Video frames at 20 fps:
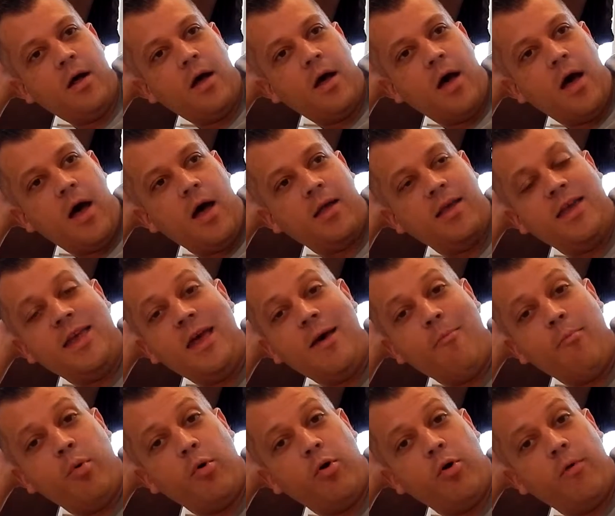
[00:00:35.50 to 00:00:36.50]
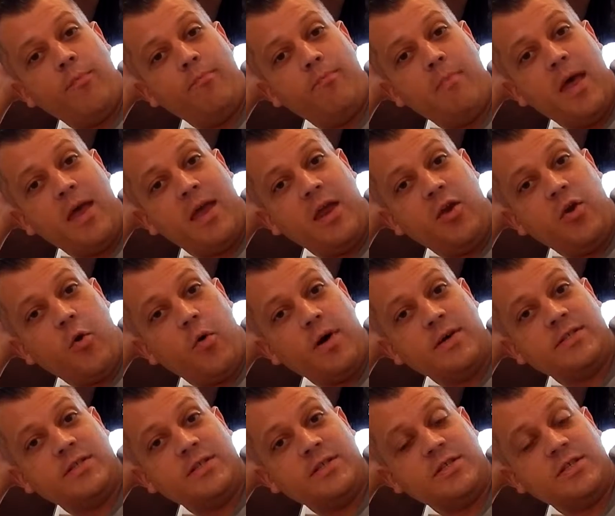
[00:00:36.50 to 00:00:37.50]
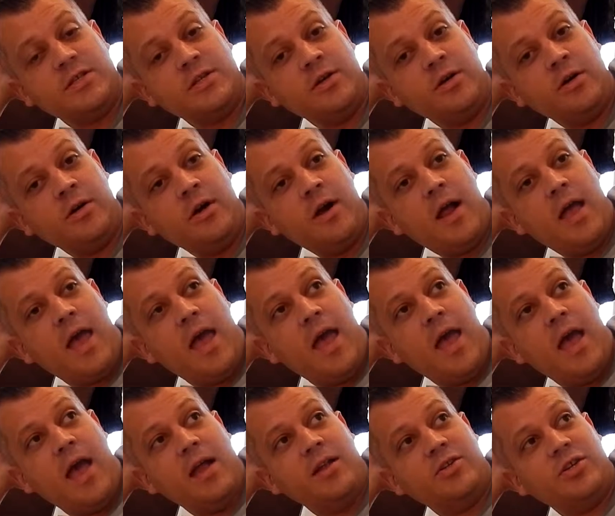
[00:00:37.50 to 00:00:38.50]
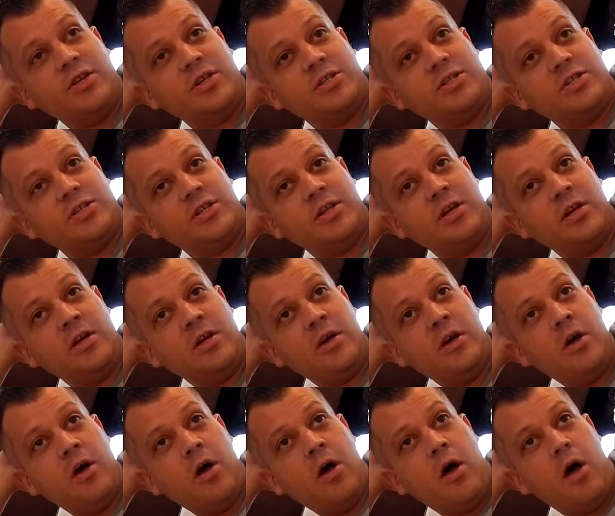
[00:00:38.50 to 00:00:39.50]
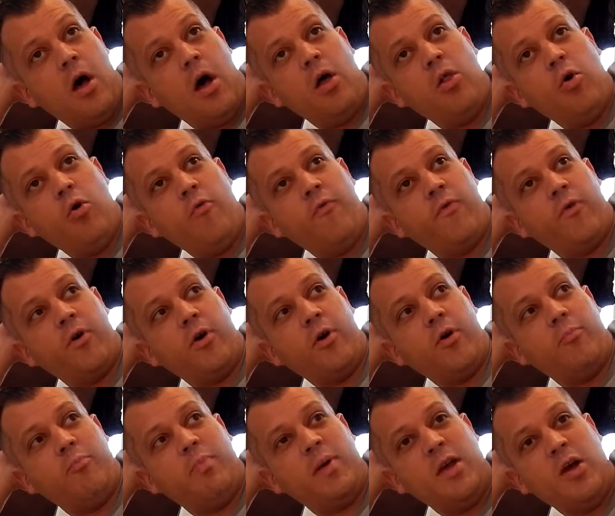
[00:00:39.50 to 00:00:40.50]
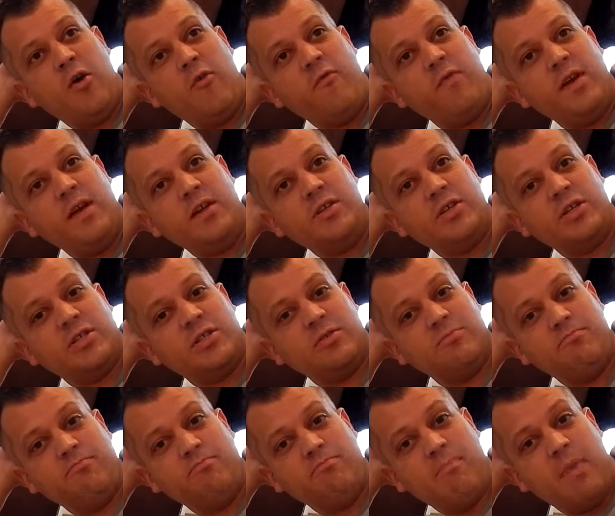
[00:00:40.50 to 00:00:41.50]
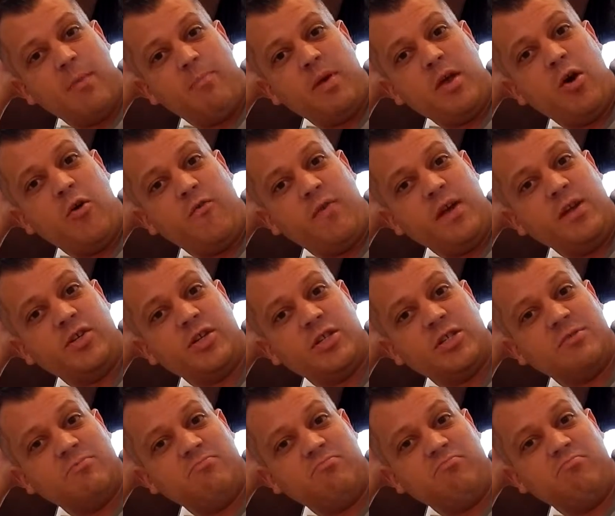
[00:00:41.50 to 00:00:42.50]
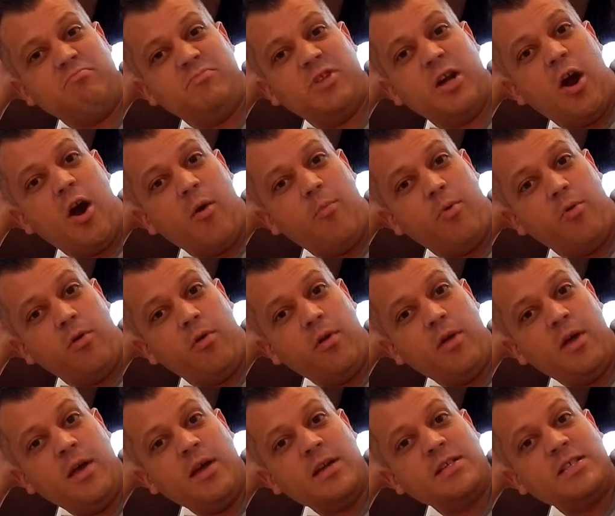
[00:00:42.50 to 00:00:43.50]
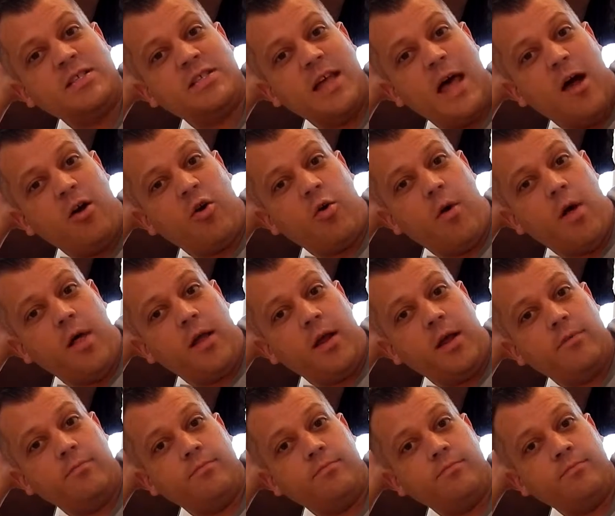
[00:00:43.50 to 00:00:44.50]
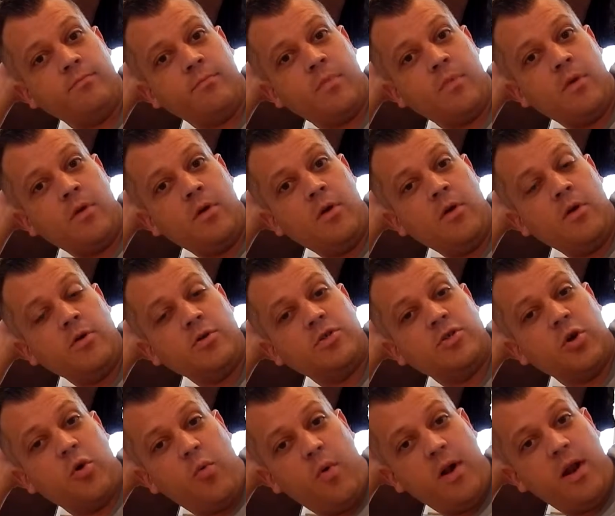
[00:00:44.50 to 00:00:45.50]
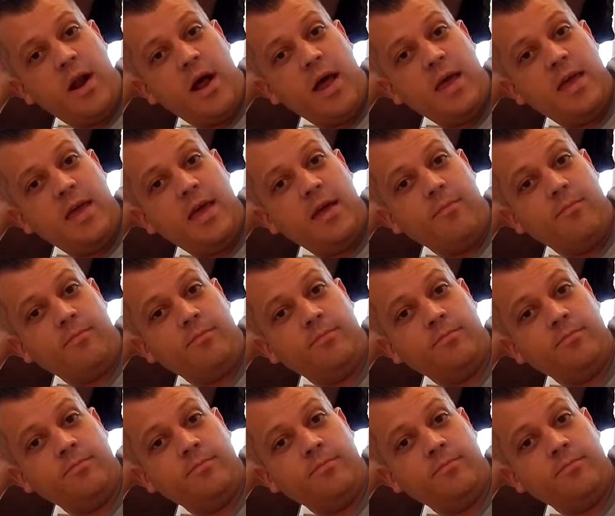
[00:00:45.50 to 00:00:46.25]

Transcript: uh, gimbal making noises and just all over POV, just my POV, just terrible sound quality. So, what did I get?